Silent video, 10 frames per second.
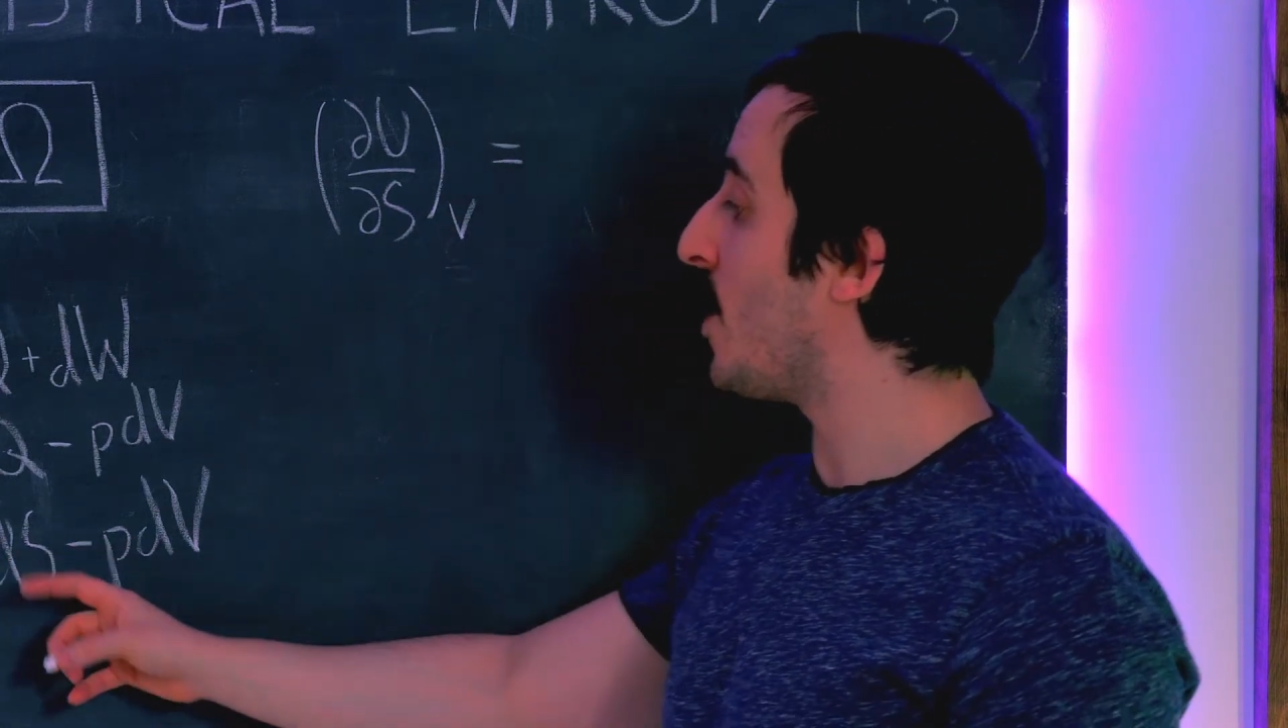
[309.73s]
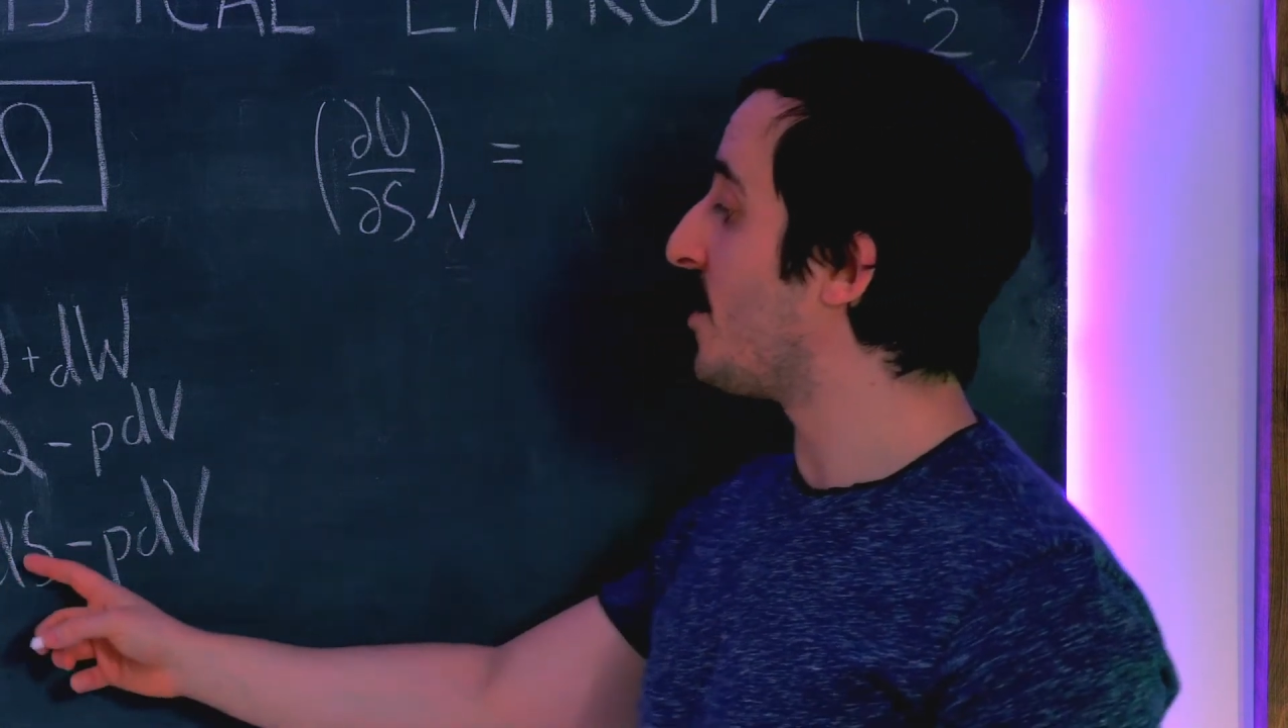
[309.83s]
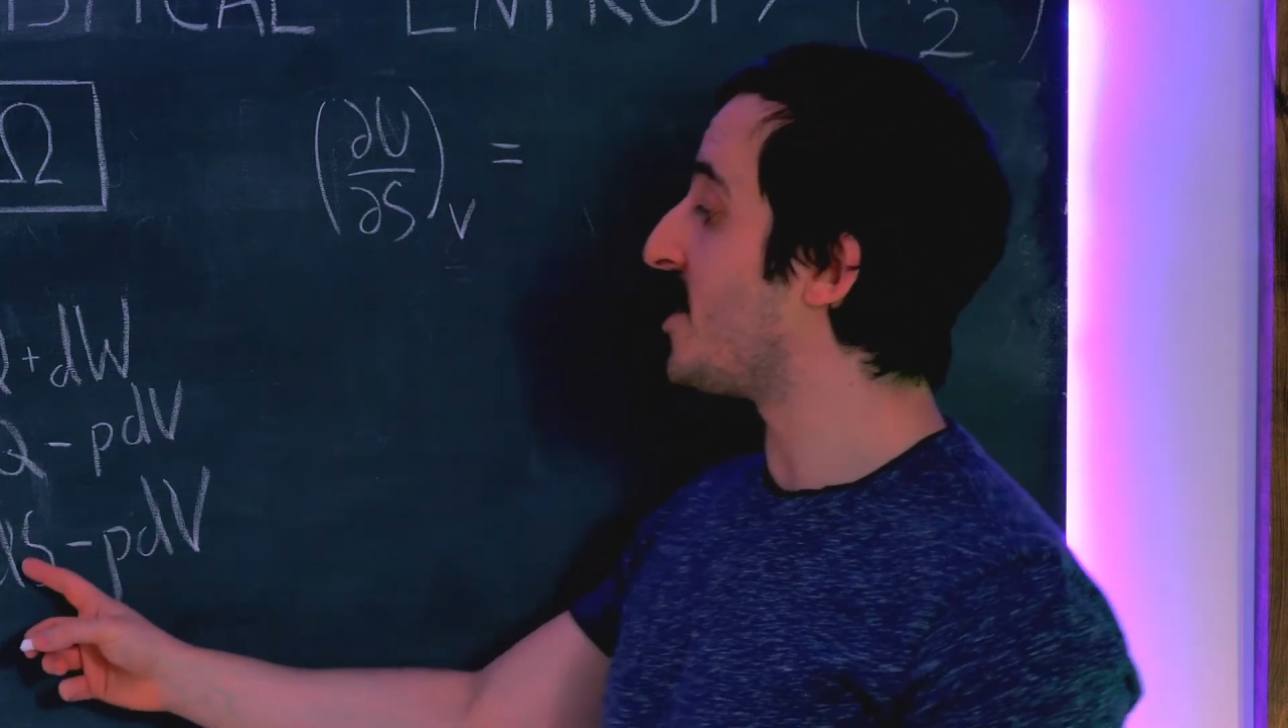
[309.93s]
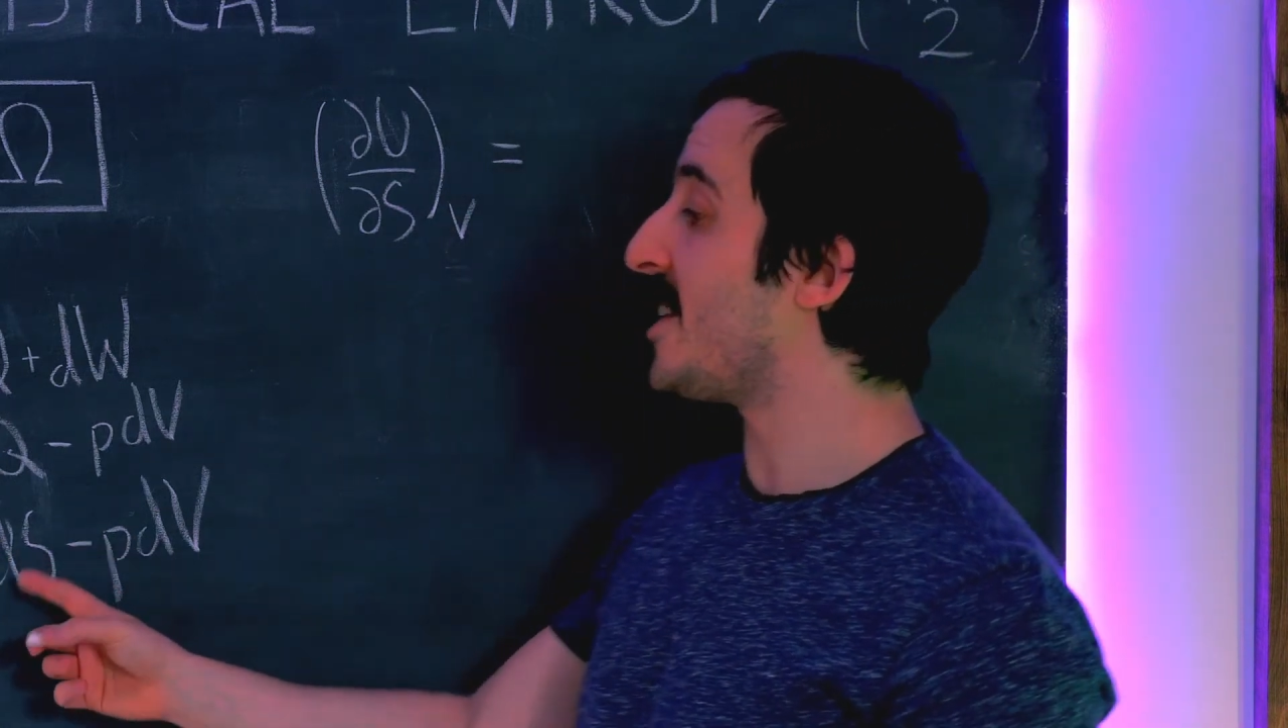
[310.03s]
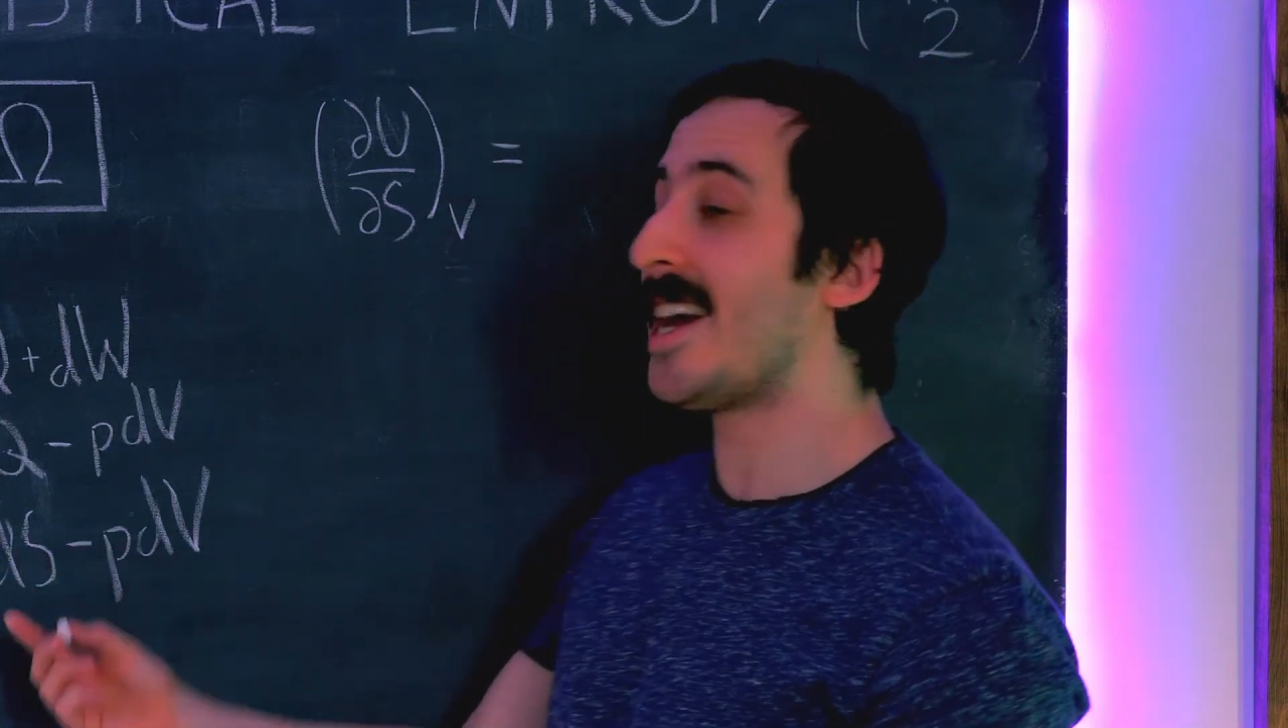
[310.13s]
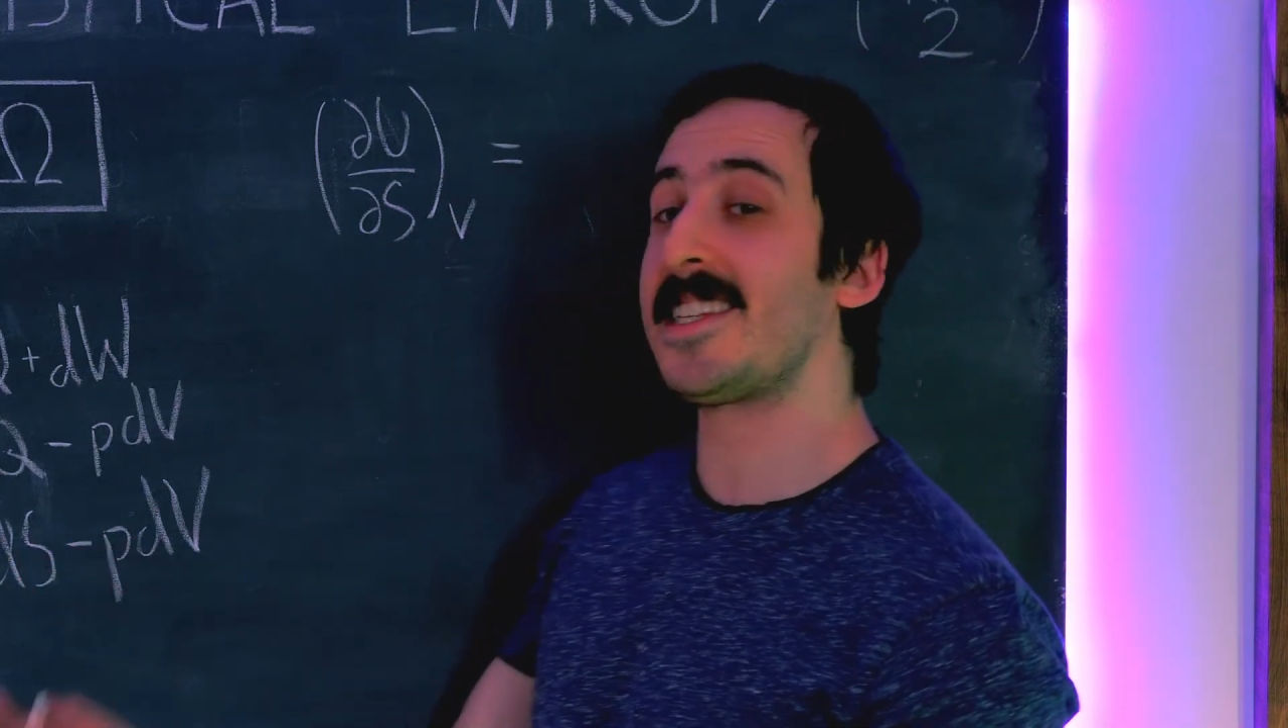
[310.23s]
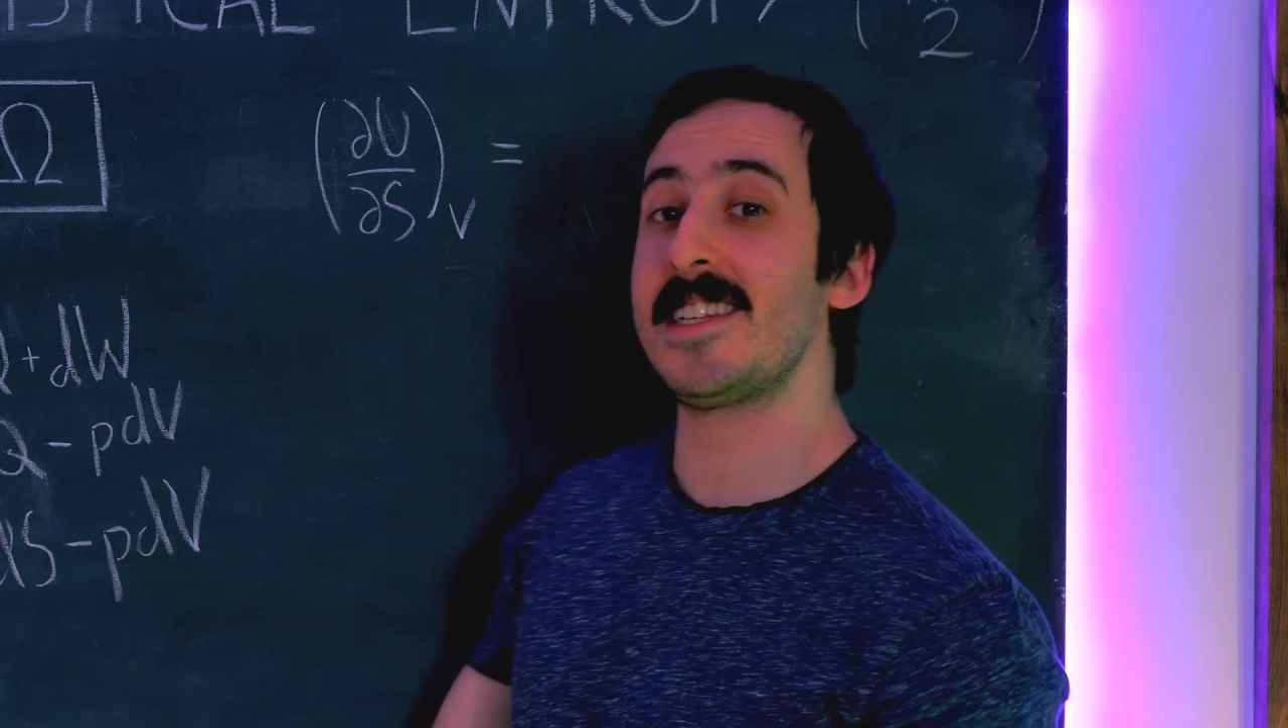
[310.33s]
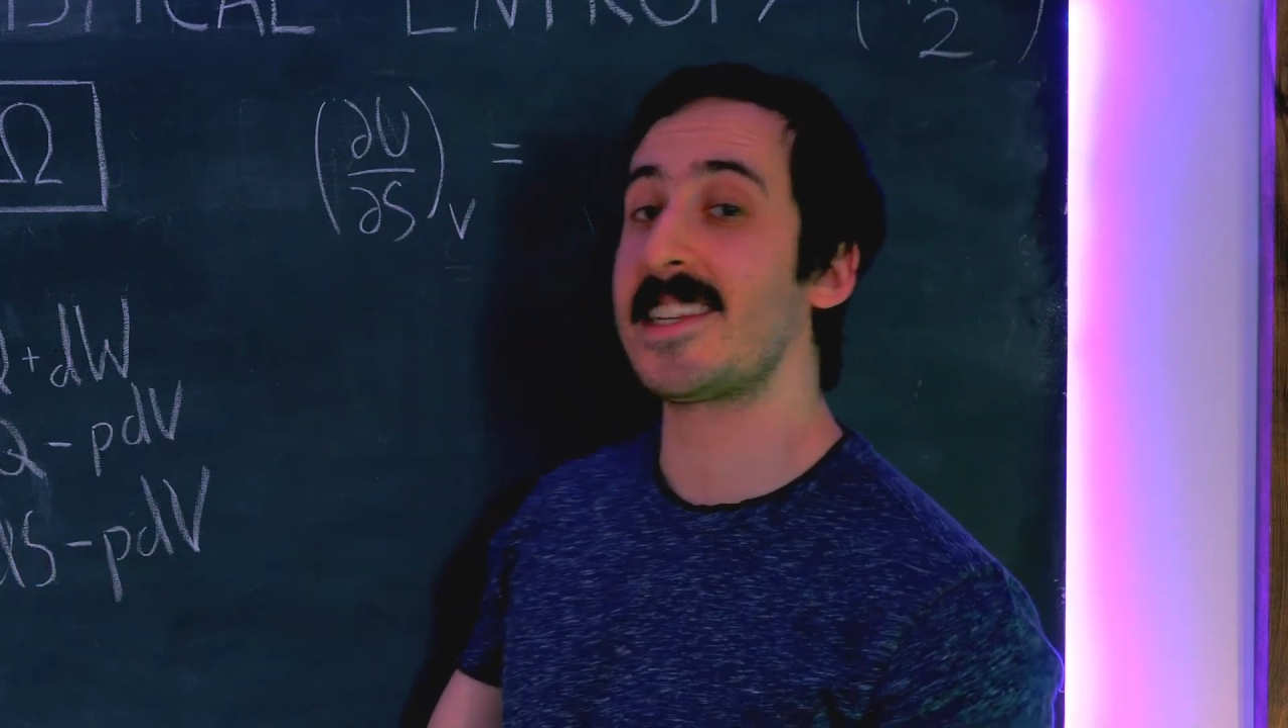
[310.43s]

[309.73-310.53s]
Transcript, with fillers: well the dS is